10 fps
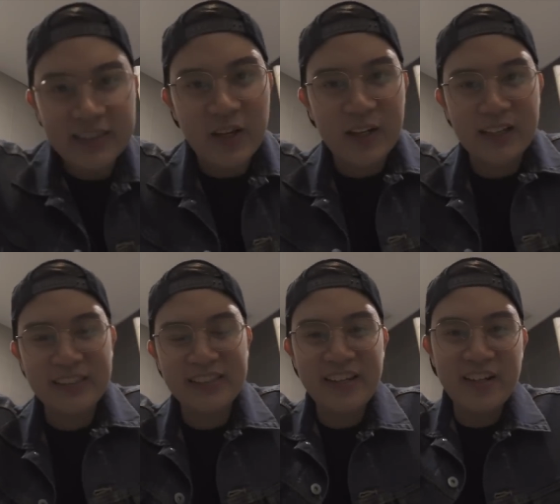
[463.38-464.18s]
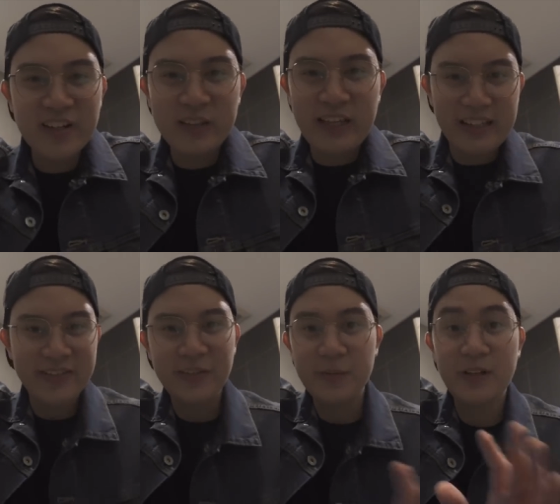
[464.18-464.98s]
It's done. Nasasira ako
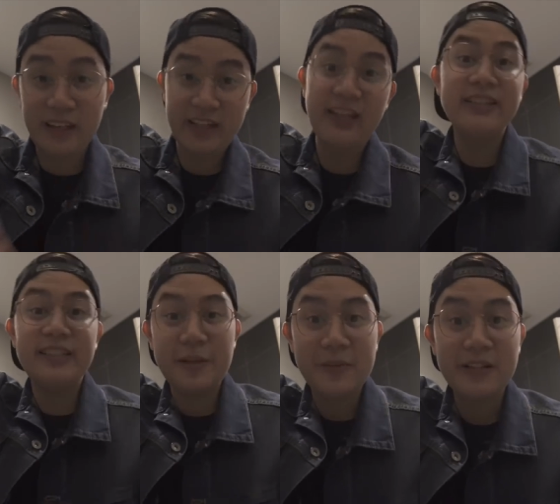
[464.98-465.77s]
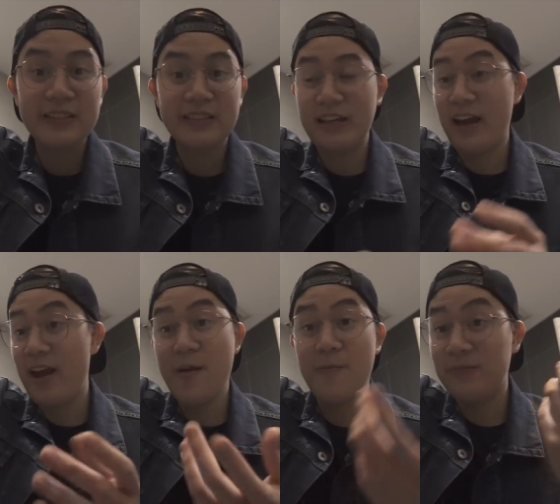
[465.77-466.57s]
dahil sobrang ingay sa labas.
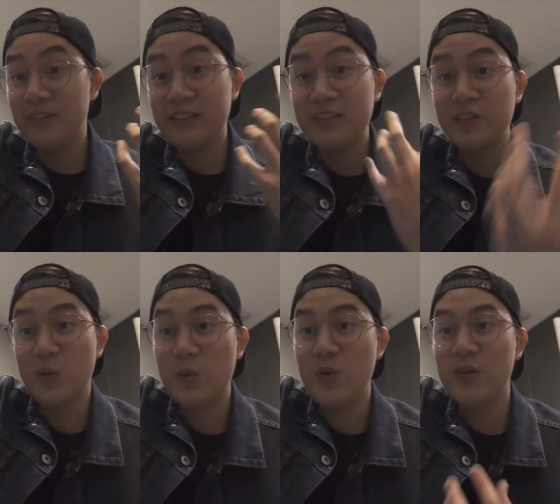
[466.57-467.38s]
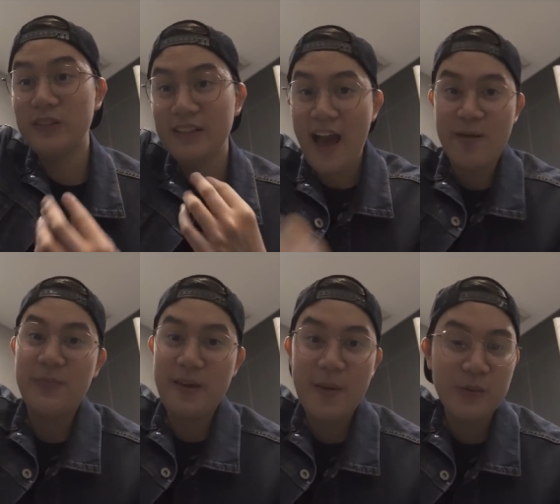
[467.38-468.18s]
I'm so
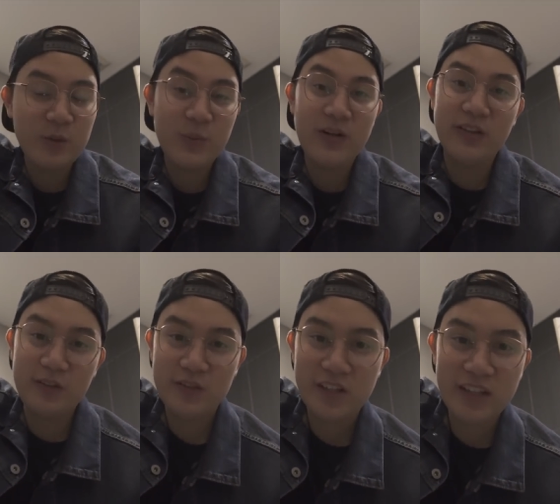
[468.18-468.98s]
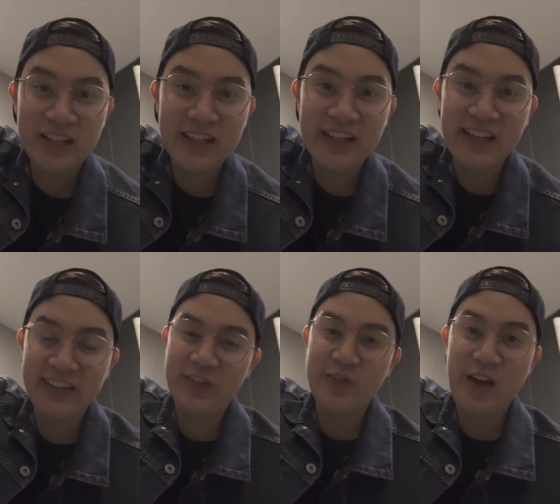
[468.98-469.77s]
happy. I'm so proud of
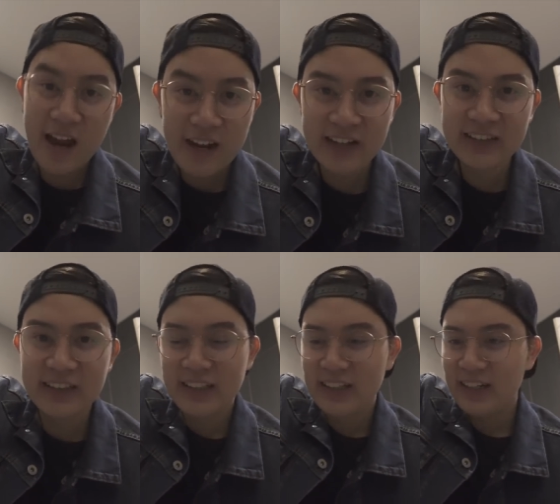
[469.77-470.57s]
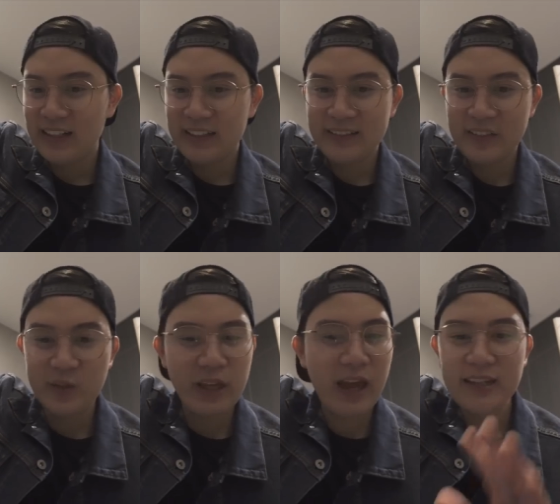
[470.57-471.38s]
Janina and of Hannah. Uh,
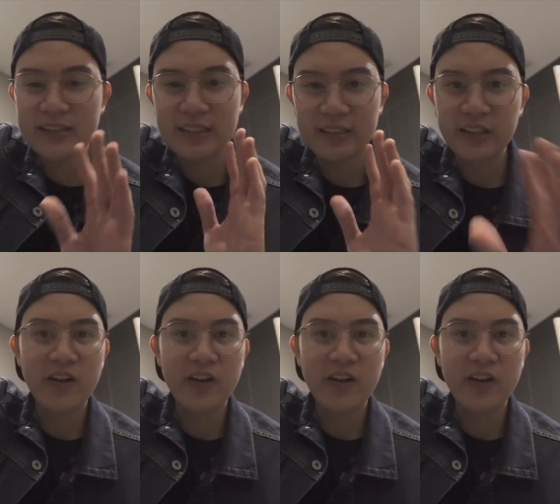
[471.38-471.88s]
you guys did